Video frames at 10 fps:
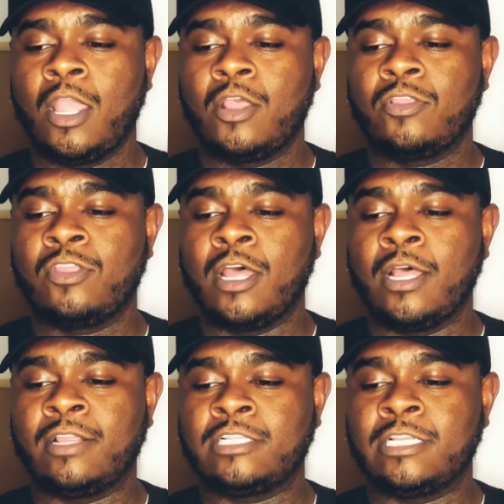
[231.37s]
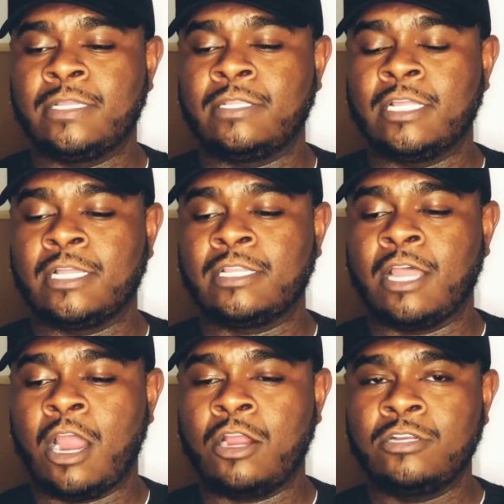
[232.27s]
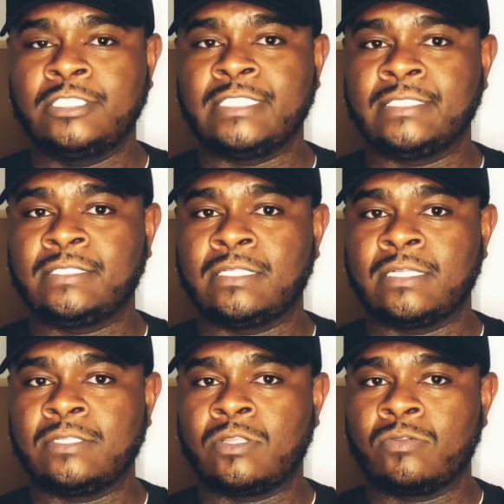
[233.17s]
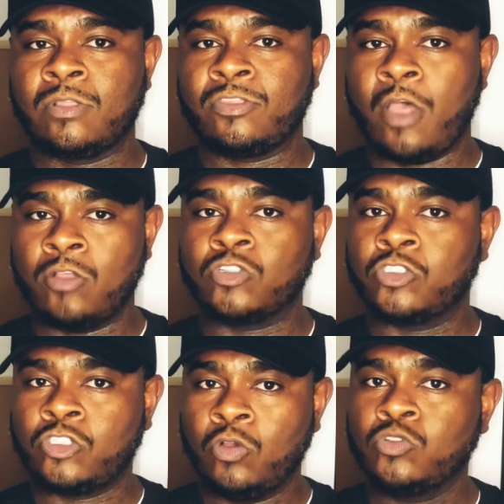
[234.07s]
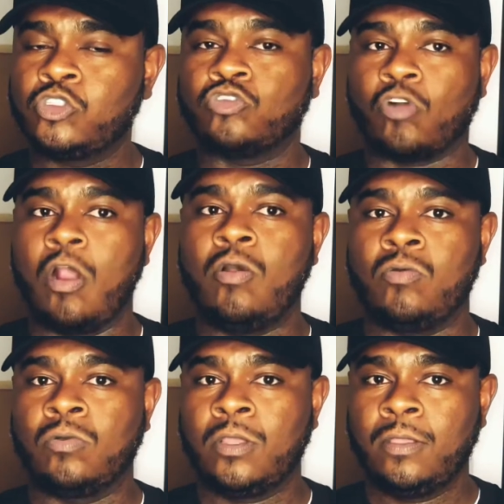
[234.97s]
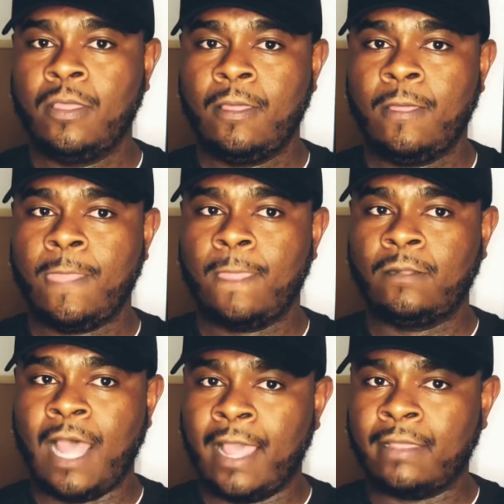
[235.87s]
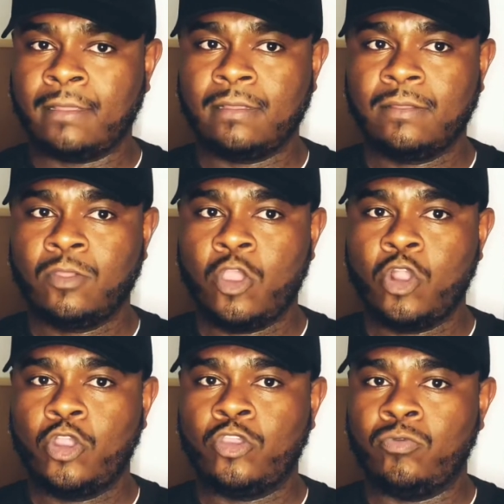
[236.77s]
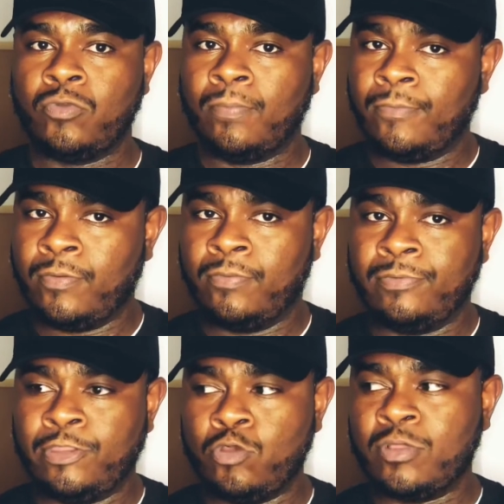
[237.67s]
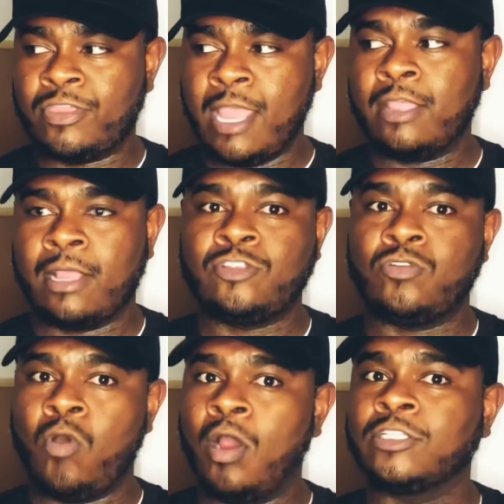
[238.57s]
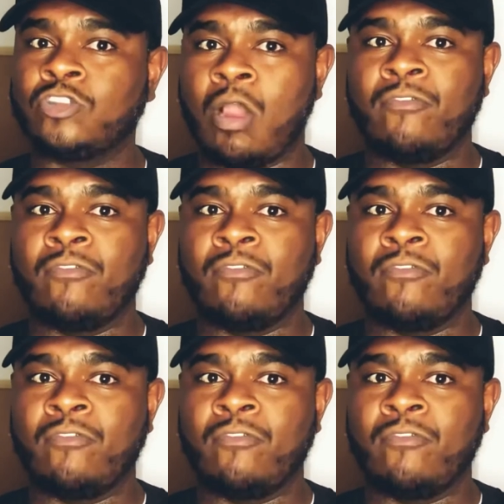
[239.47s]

the urges, the thoughts are so strong. Like you would think that you are starving,